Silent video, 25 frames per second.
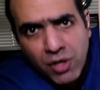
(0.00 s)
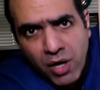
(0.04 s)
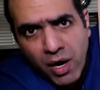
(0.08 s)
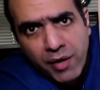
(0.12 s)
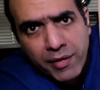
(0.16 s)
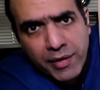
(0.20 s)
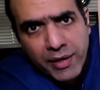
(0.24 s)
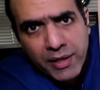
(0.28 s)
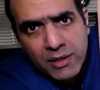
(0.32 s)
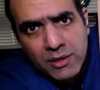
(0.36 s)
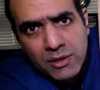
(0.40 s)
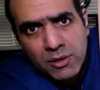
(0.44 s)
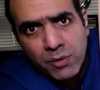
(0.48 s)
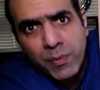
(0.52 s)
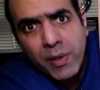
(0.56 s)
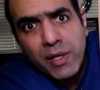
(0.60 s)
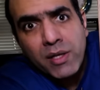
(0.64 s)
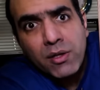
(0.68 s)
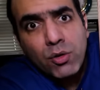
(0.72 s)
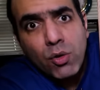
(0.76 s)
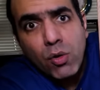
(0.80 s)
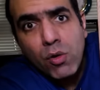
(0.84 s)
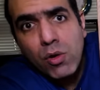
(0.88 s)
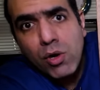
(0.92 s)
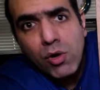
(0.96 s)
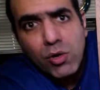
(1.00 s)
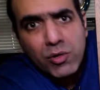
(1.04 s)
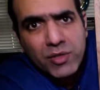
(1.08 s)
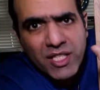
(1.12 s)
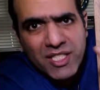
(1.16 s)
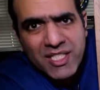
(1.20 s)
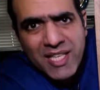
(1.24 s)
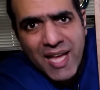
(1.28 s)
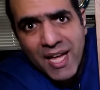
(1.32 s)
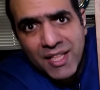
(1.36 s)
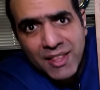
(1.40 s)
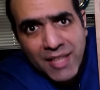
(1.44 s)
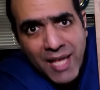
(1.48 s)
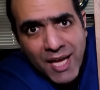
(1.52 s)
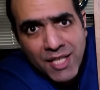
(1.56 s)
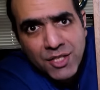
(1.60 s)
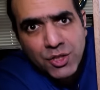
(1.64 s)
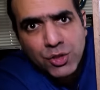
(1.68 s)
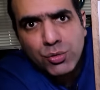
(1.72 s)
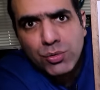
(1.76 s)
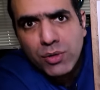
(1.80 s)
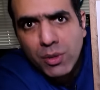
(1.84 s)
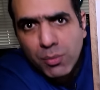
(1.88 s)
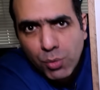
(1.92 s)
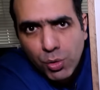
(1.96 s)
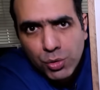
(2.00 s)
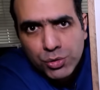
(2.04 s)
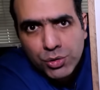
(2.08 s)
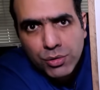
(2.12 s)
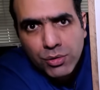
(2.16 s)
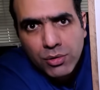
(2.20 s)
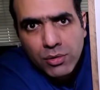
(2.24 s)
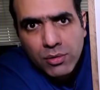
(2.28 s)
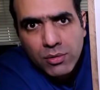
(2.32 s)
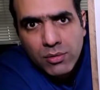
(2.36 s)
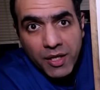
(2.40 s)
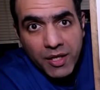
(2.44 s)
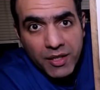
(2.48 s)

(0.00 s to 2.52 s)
current when no load is attached to the motor.